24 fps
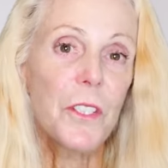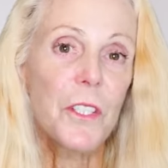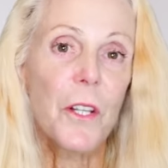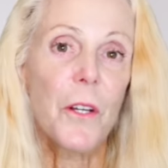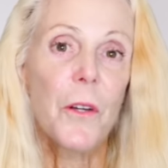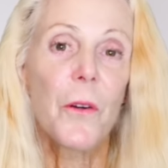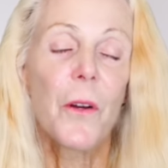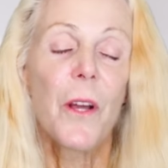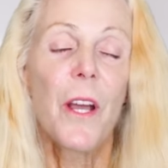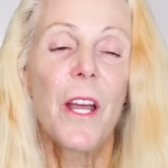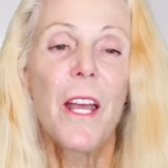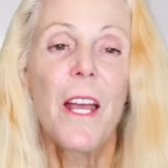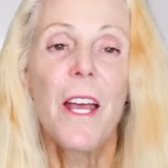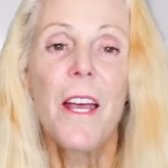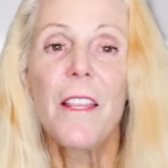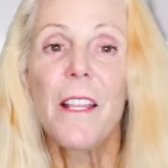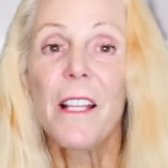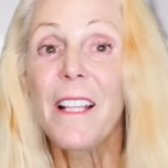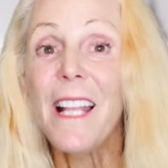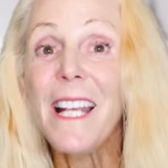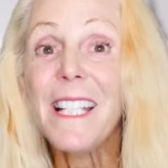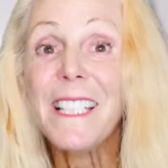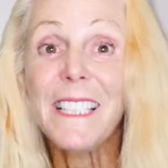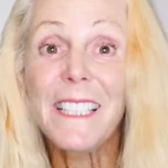So
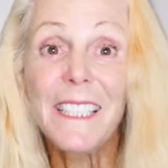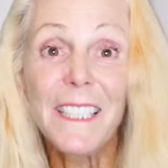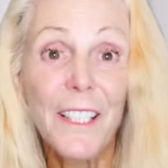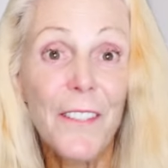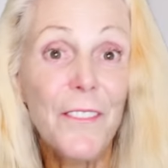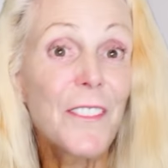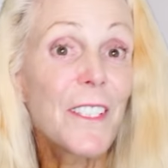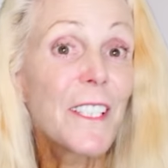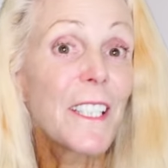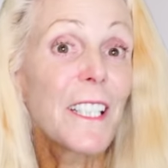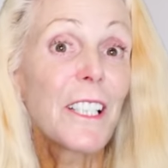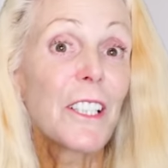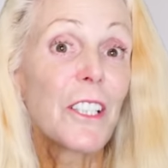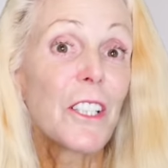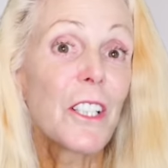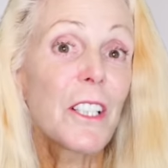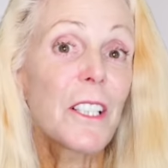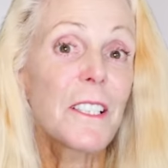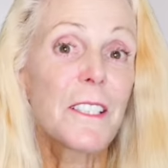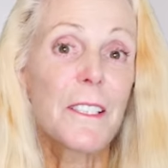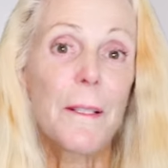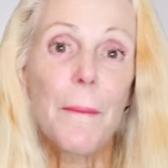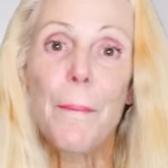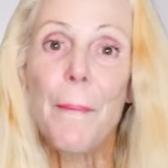the less lived in it
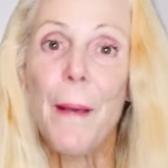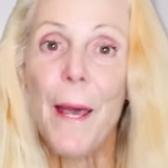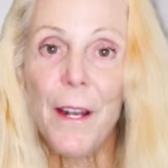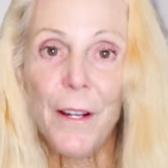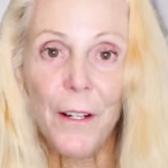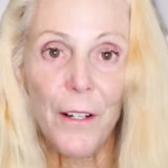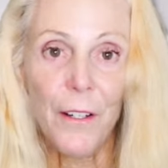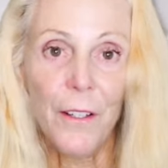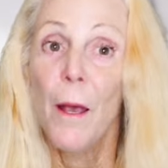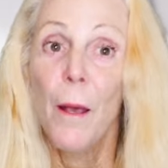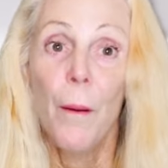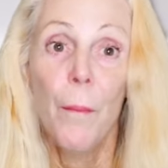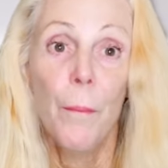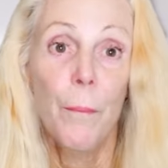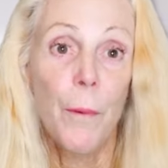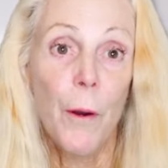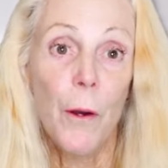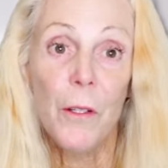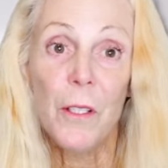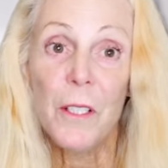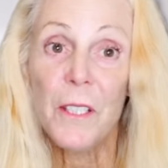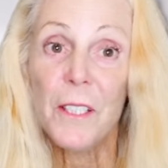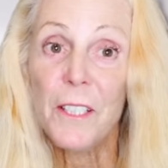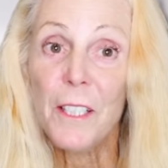looks, the better.
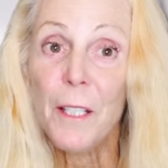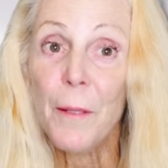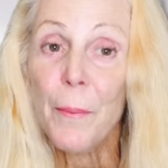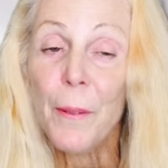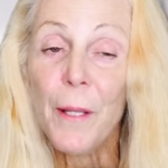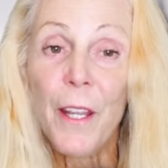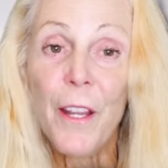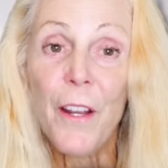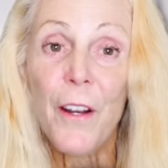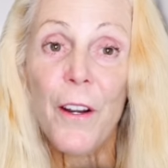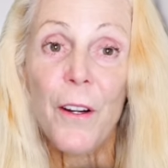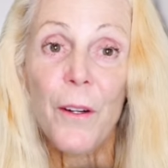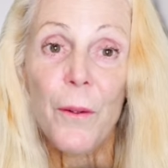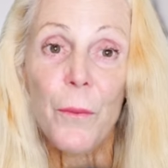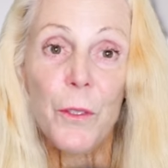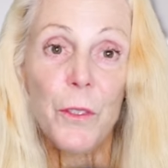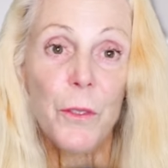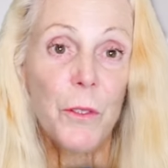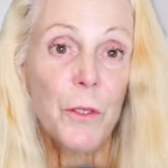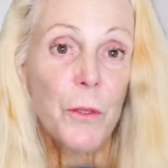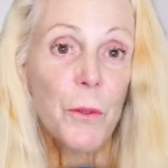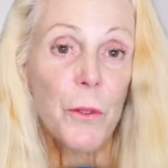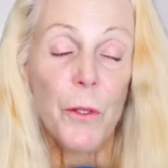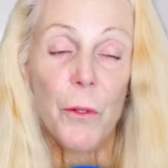Bonus tip here, which
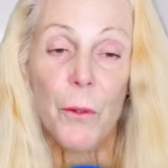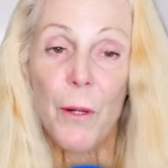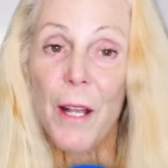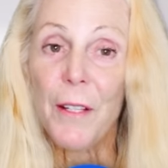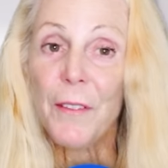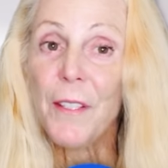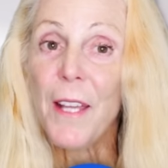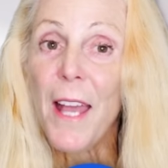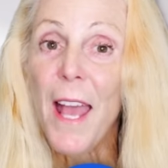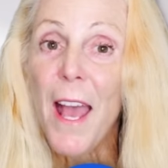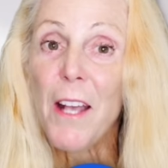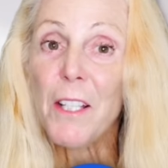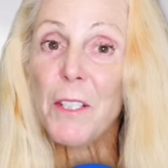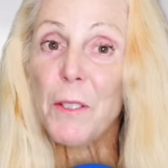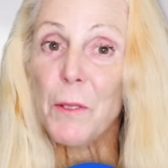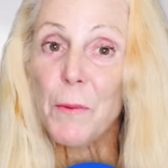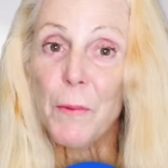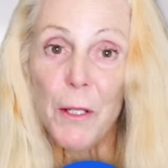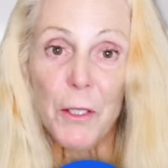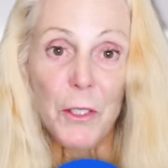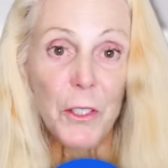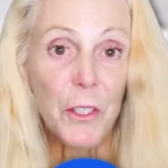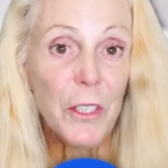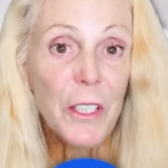we do throughout the house,
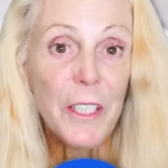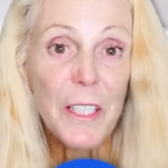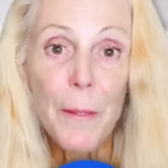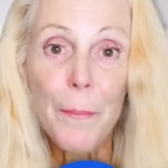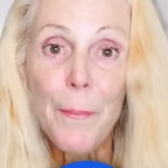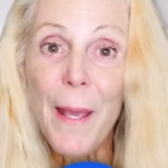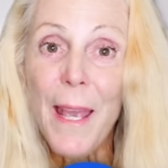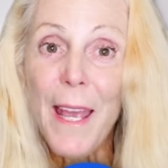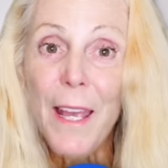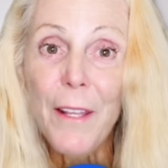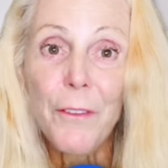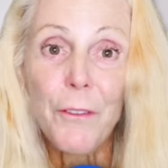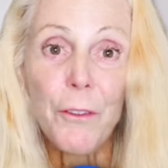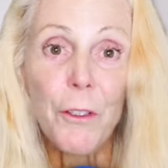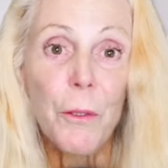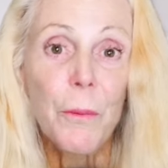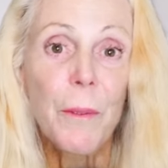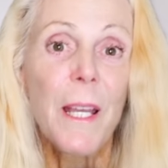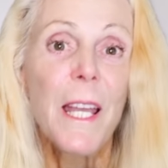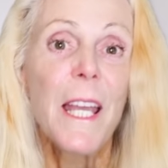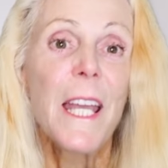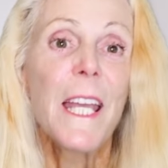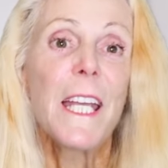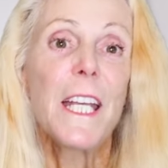especially in the
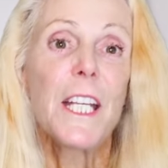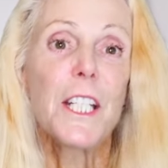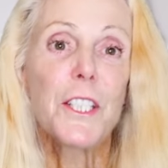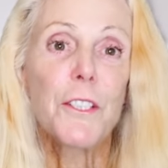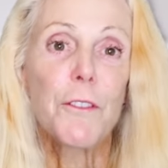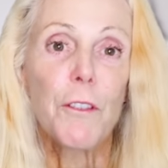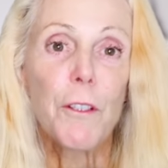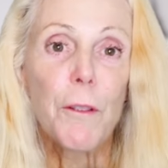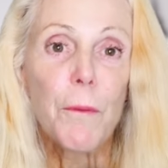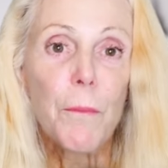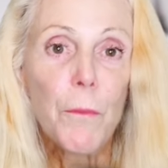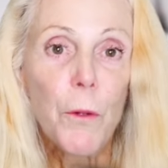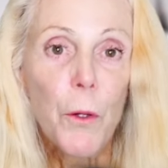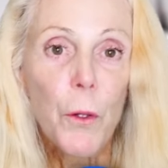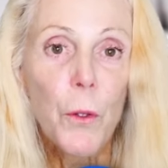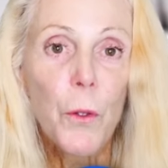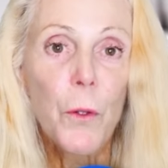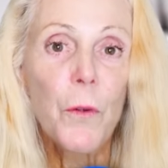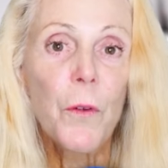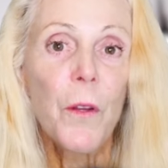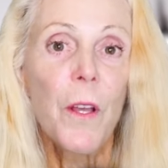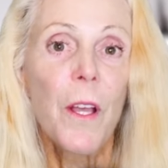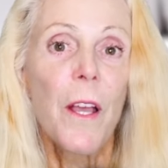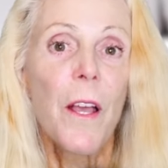bathroom, is to
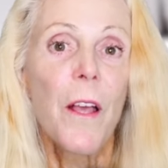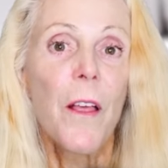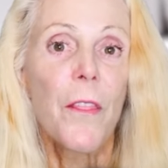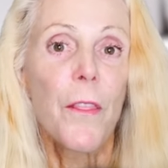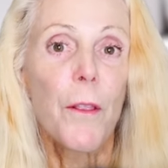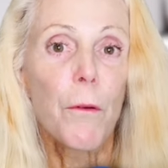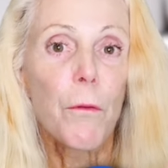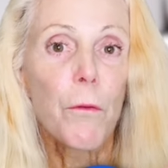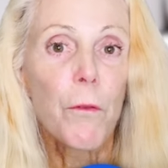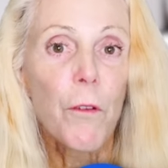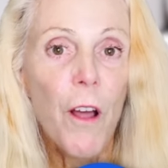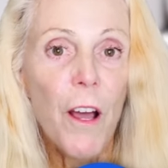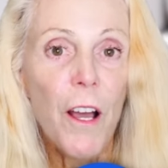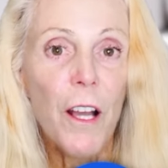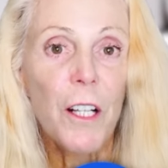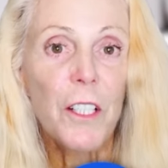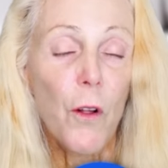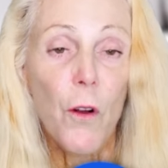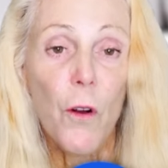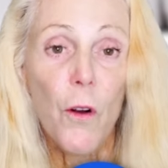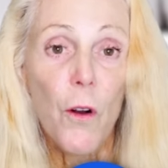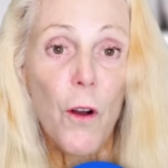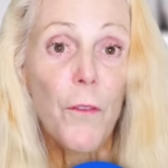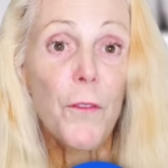remove the rug
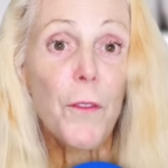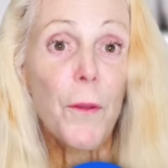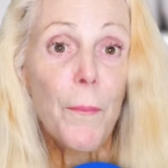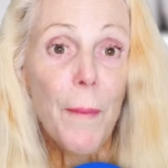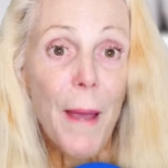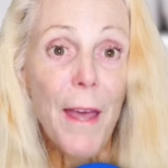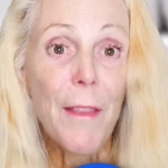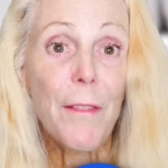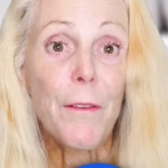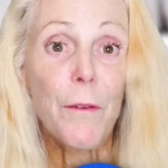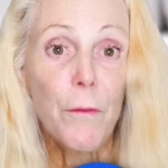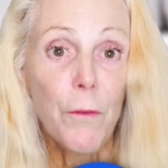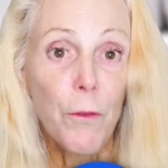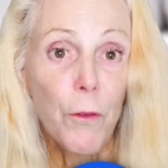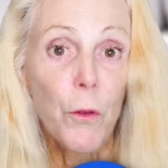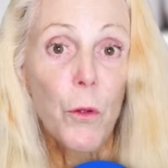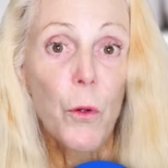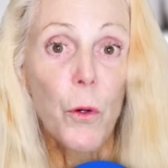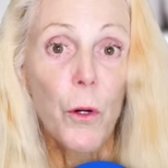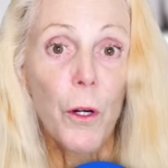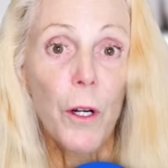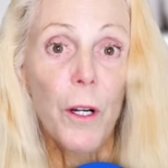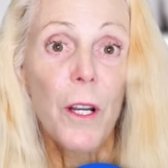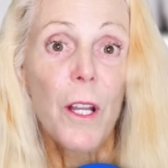off the bathroom
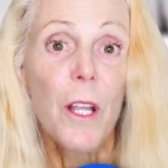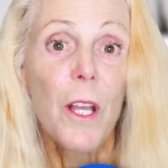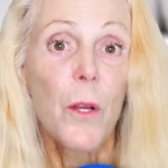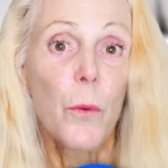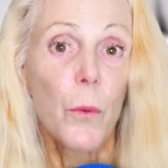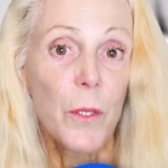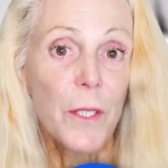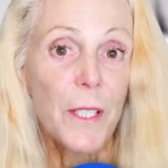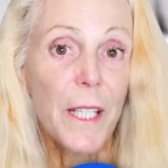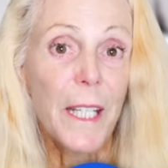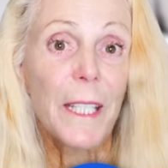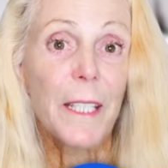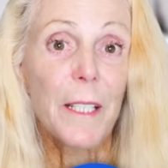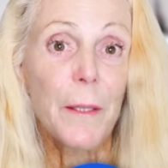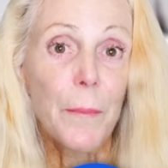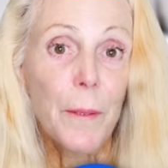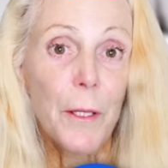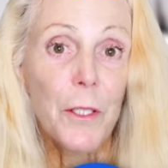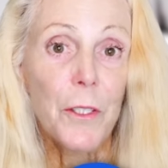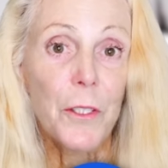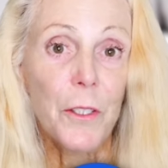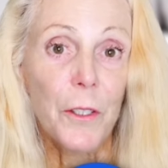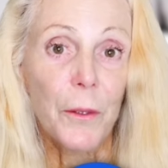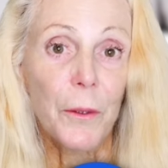floor when taking a
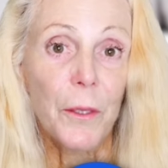picture.